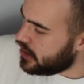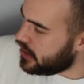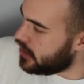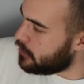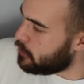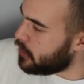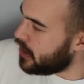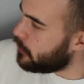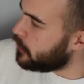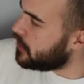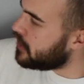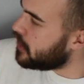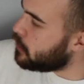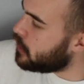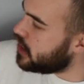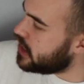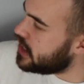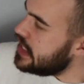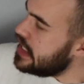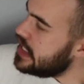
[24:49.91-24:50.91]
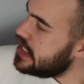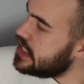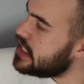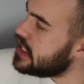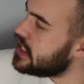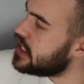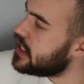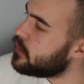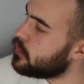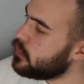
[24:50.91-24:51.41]
uh, back when they won in
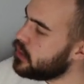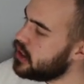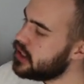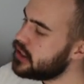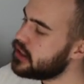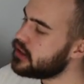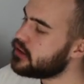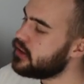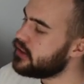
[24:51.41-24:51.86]
1991.